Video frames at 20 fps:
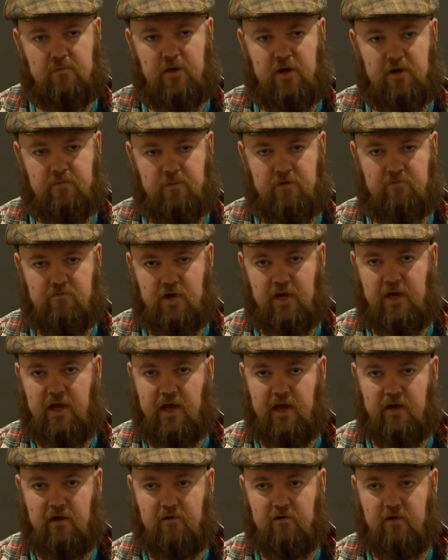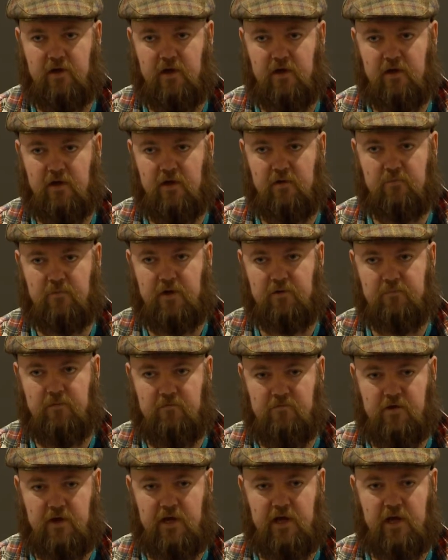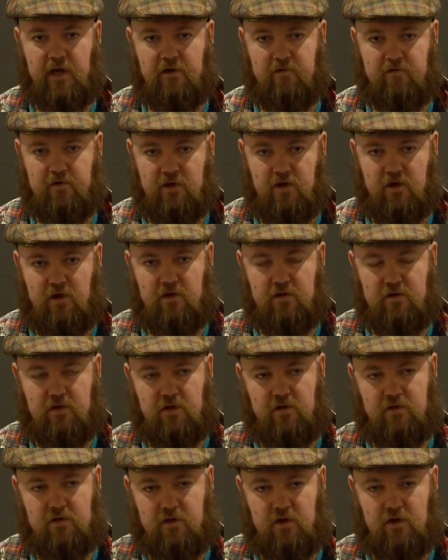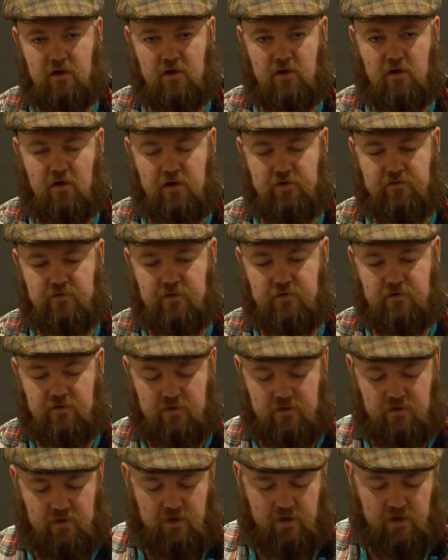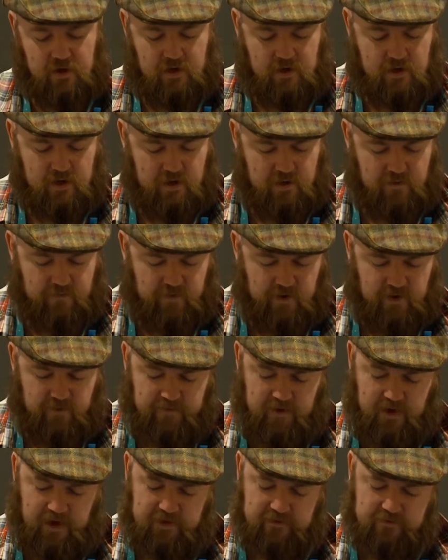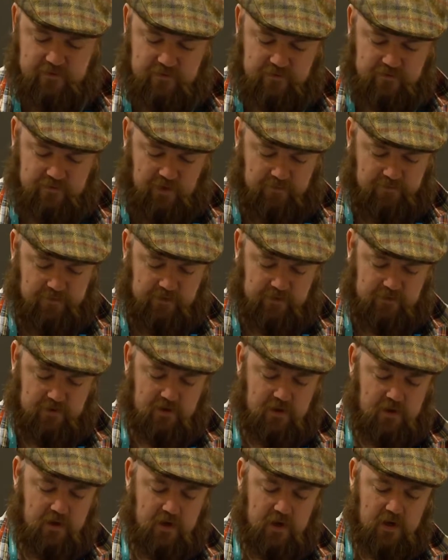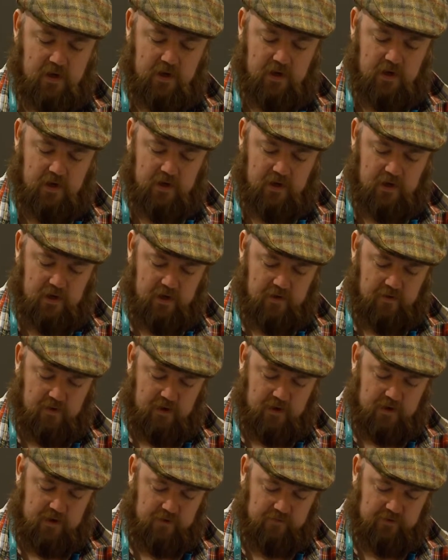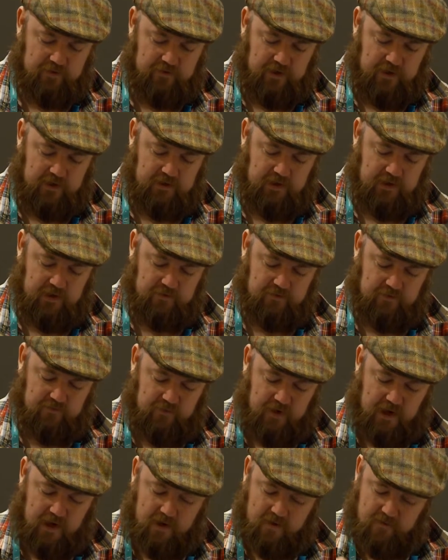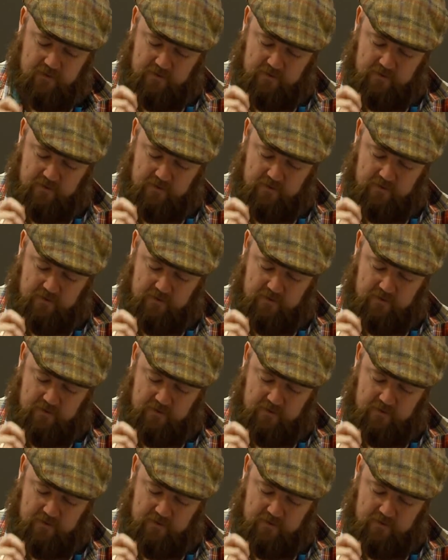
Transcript: made me really angry. That made me really angry that I should have had to have suffered another 10 years of that.